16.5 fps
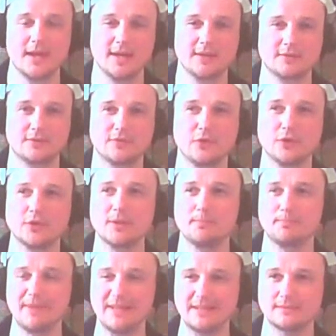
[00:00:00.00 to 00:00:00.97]
And, and what
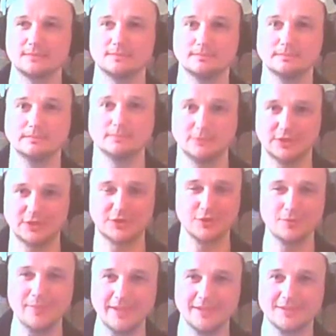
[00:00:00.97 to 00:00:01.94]
the
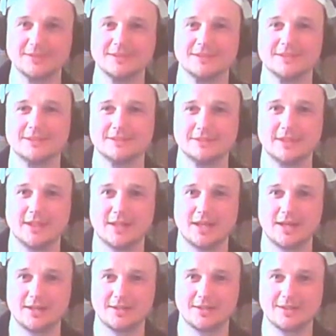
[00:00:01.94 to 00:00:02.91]
Excuse me? Yeah, go ahead.
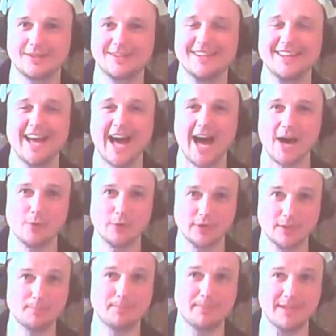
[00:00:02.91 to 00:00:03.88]
Ah,
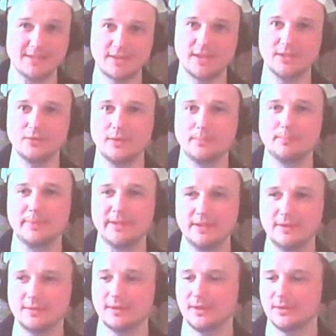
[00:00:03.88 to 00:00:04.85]
what the bad thing will
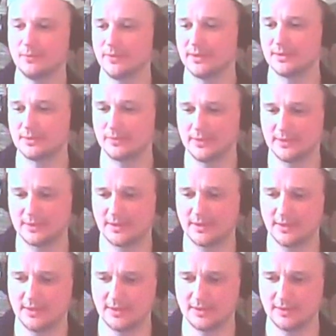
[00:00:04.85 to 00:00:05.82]
be uh, with with
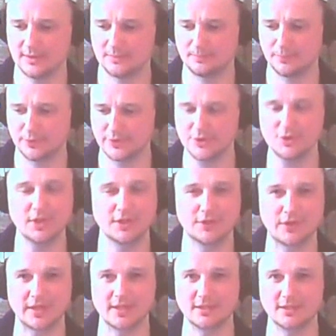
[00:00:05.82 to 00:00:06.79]
uh, procedural
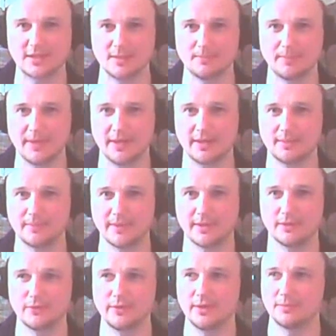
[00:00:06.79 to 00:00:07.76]
tracking done by
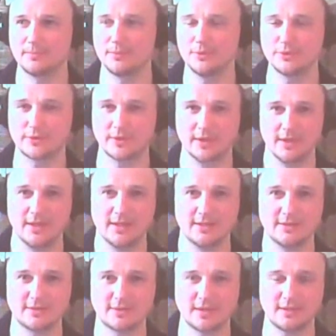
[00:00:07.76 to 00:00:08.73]
by VR Boost
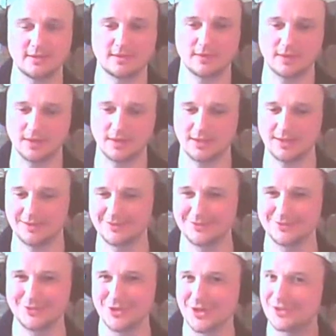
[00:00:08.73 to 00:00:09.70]
is that uh,
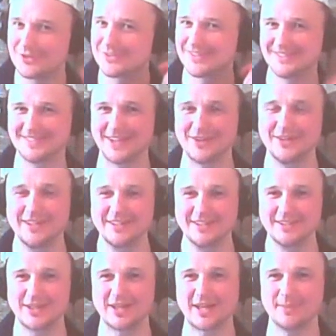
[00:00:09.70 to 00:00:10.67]
you know now
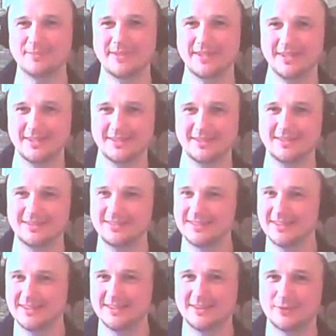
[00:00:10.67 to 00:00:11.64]
now come the
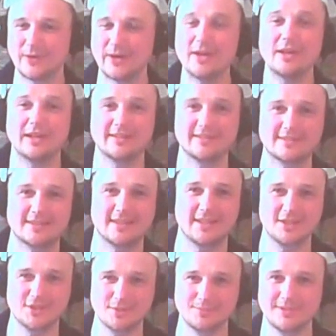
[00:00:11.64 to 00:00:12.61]
uh, wireless
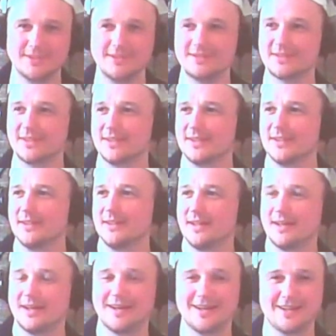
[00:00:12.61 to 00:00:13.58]
HMDs.
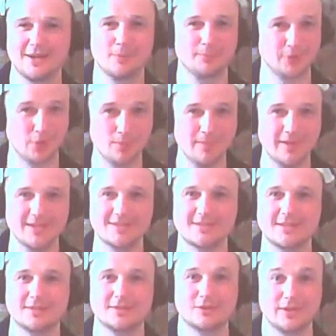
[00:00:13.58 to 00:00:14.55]
Uh, Optoma
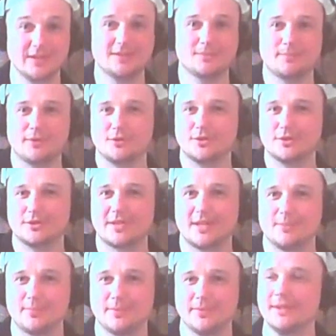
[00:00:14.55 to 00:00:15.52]
has a great
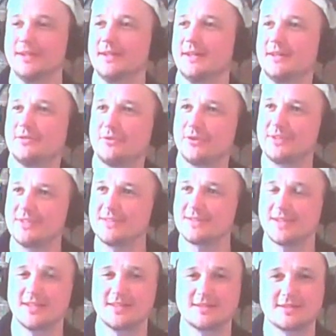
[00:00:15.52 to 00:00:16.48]
prototype for
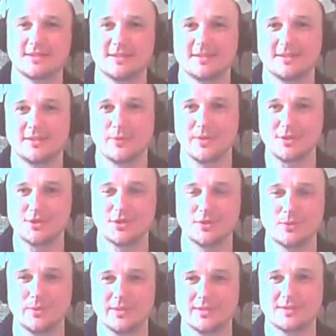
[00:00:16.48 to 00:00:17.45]
this, and uh,
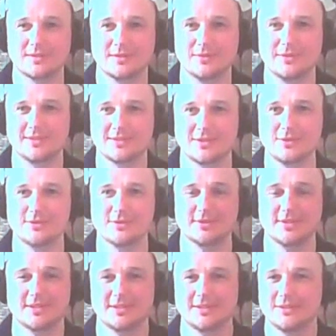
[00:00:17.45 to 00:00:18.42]
eventually with with
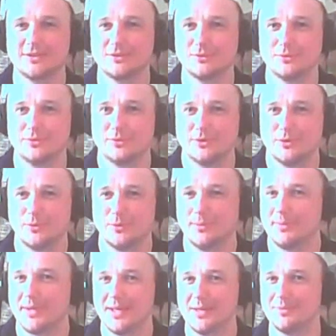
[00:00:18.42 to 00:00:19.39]
those uh, you you
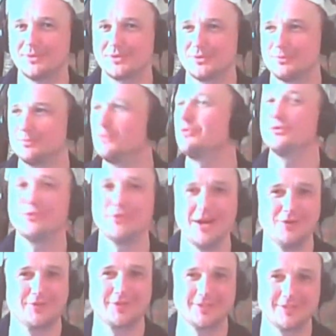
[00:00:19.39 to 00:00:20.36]
will be able to move
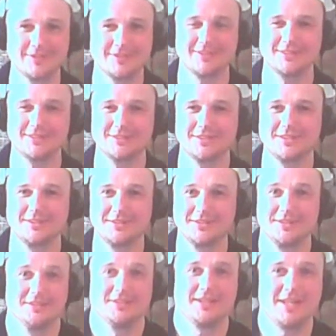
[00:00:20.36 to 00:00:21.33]
around in, in,
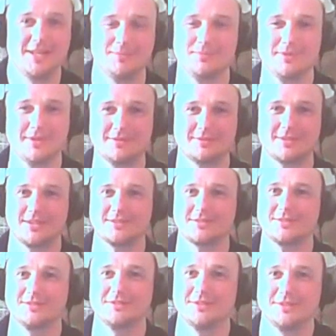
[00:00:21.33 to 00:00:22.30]
in the game as
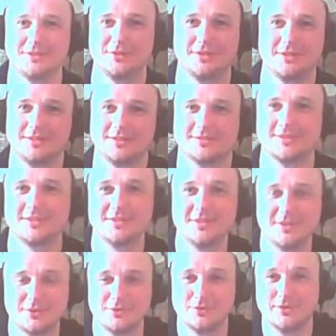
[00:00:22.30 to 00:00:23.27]
as in as in
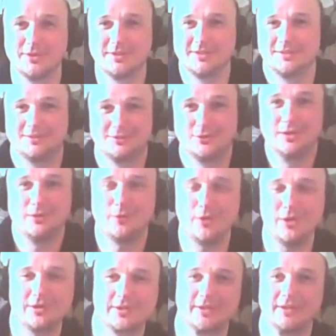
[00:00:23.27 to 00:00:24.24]
the real
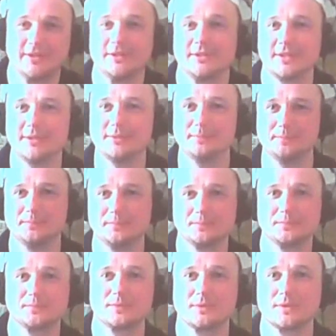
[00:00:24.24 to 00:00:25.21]
world. Yeah.
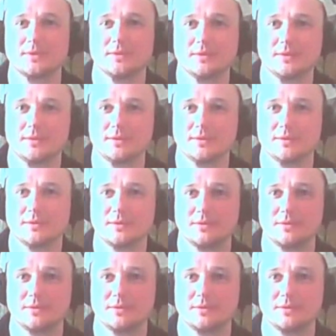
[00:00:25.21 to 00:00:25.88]
So we're